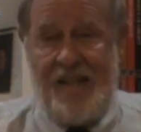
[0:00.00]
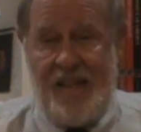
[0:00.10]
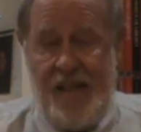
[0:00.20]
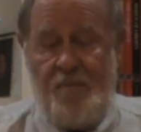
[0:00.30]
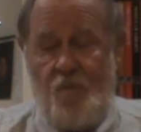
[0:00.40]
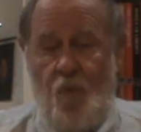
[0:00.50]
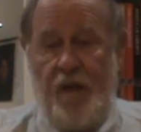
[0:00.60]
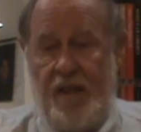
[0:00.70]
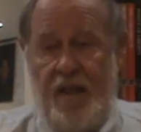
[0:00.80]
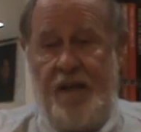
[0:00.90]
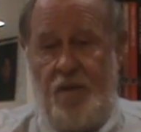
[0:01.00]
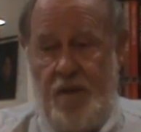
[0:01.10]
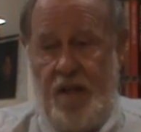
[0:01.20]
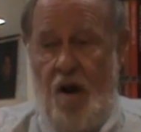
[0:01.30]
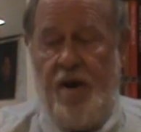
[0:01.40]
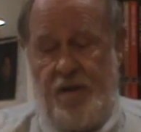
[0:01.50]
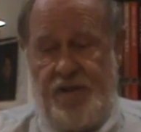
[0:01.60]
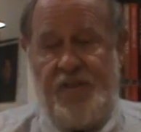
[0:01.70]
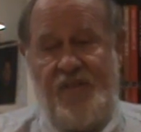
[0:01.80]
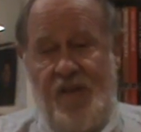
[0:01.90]
keep working under the
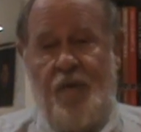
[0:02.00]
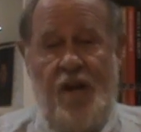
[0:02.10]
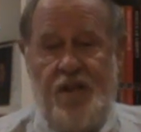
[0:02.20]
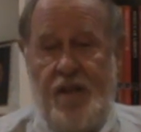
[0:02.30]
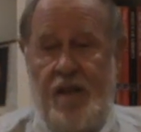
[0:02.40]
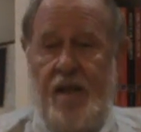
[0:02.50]
Articles of Confederation.